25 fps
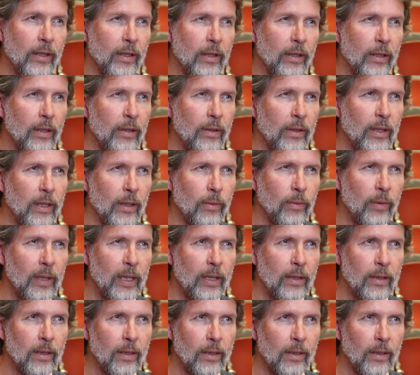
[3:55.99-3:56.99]
And you'd say, where
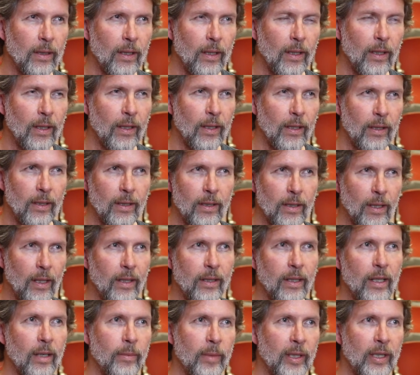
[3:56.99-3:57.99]
does design
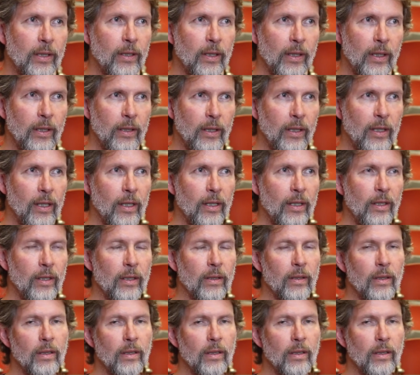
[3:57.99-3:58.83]
come into education?